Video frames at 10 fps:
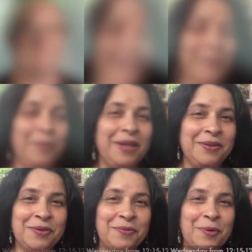We
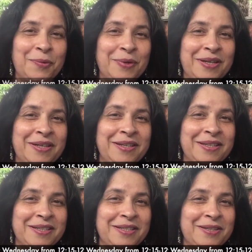look forward
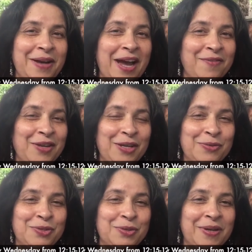to having you
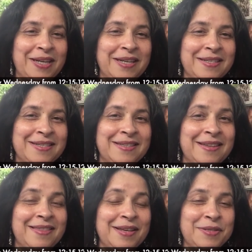join us
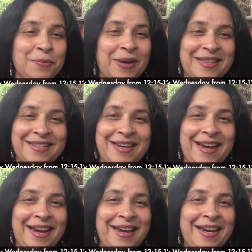this
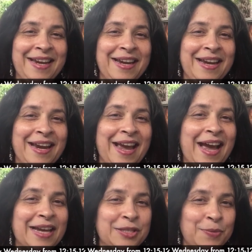Wednesday
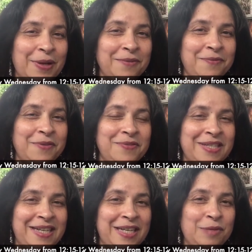at
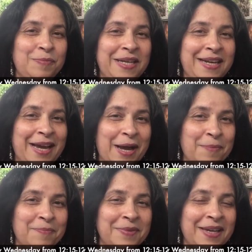12:15
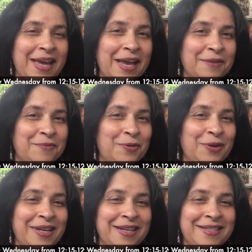p.m.
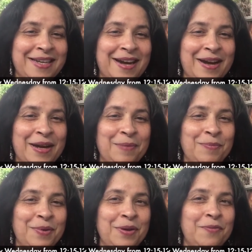California time
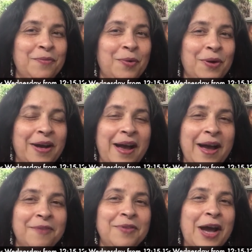for a
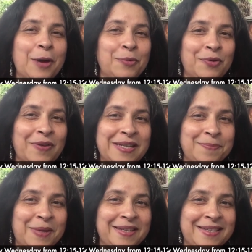half-hour
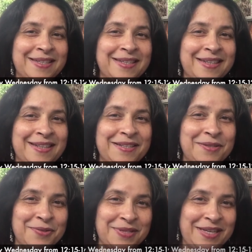respite. So
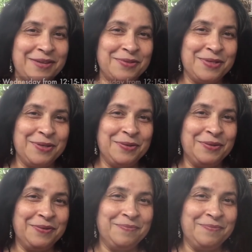see you soon.